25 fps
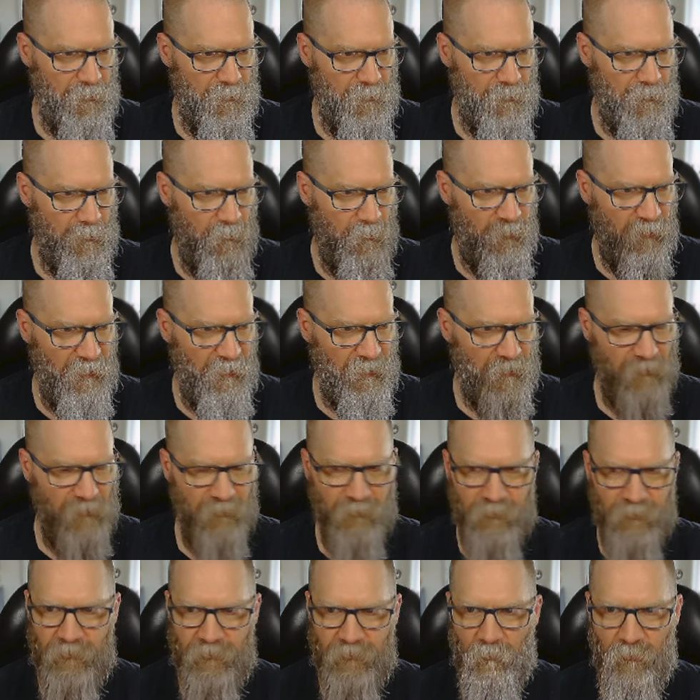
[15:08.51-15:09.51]
bit of
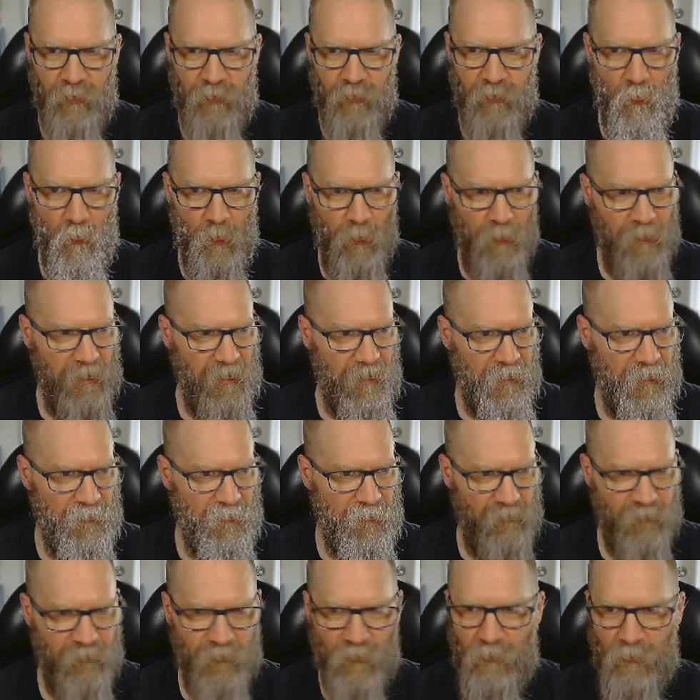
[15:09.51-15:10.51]
supporting
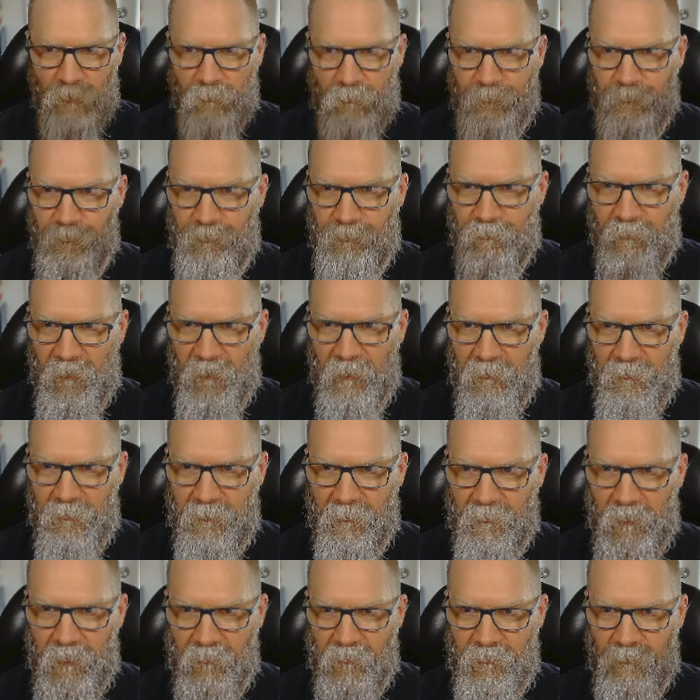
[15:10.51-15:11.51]
info,
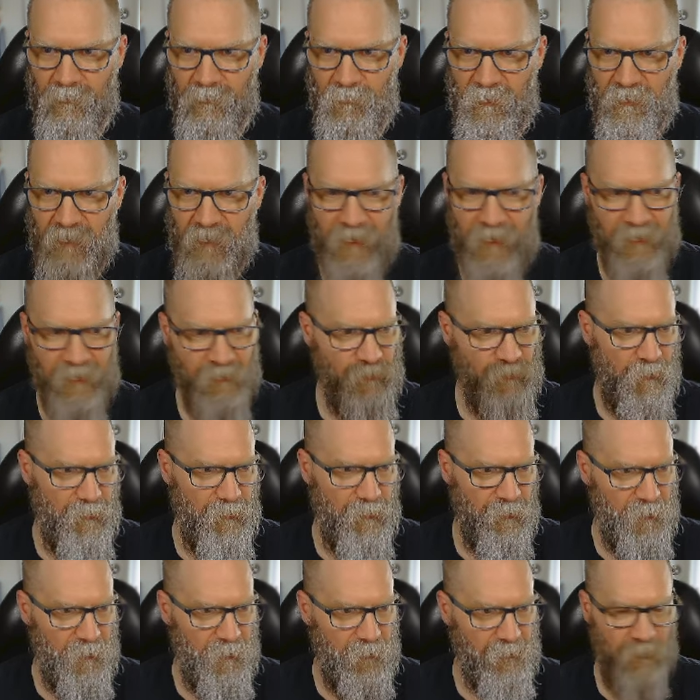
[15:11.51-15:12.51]
right? Some extra
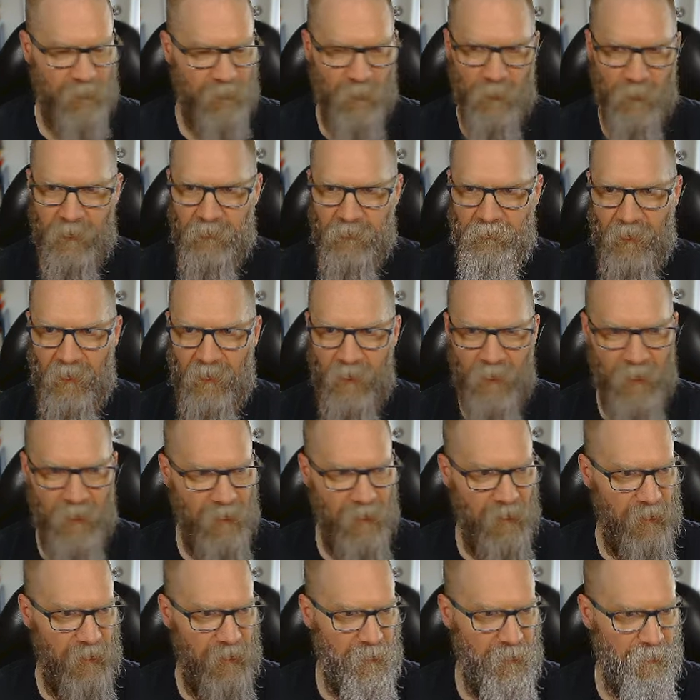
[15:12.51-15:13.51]
things. So we're going to say
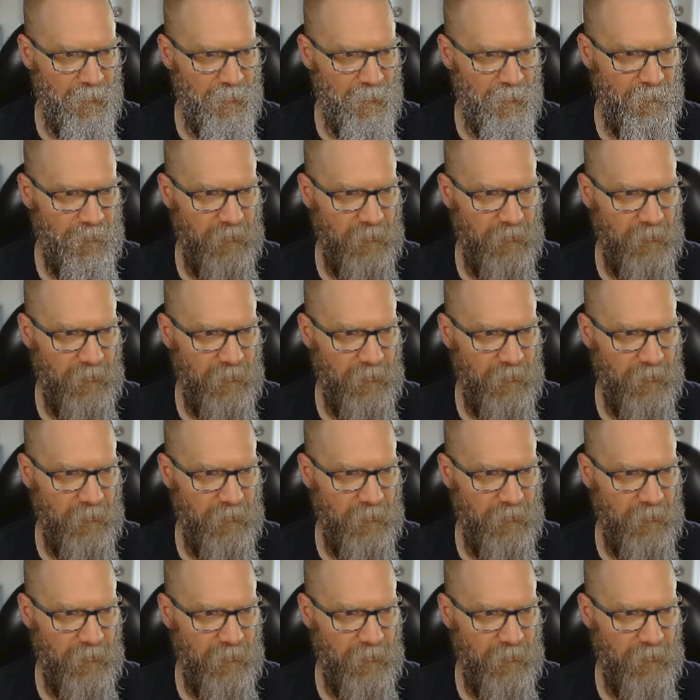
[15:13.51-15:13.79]
IAM